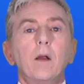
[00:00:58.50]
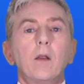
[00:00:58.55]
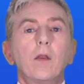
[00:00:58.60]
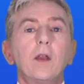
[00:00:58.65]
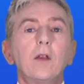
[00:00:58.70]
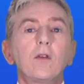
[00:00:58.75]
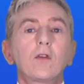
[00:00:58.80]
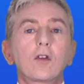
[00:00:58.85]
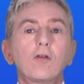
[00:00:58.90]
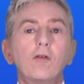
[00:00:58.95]

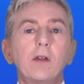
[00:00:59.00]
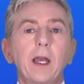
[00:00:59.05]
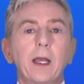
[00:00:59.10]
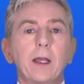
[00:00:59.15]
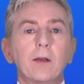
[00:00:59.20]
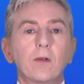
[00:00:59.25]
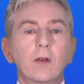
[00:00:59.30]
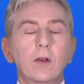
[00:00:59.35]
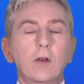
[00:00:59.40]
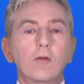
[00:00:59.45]
This
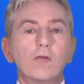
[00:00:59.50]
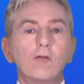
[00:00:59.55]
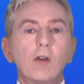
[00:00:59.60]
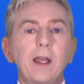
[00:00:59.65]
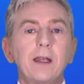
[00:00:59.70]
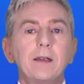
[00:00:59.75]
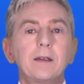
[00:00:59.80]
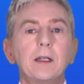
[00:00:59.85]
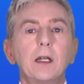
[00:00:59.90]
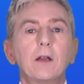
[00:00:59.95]
creates a
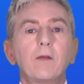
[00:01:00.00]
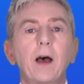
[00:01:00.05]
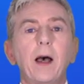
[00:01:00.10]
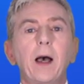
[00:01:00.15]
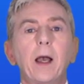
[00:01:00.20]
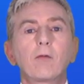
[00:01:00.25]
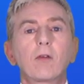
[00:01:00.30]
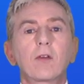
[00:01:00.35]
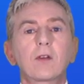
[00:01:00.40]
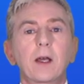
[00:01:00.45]
great deal of
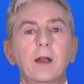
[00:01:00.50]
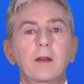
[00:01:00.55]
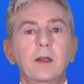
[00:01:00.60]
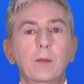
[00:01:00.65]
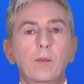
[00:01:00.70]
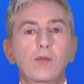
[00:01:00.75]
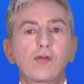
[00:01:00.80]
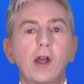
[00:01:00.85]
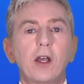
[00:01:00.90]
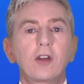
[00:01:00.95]

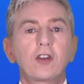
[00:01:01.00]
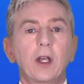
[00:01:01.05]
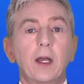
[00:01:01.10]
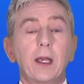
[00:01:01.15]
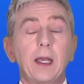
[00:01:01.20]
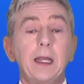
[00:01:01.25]
hydrostatic pressure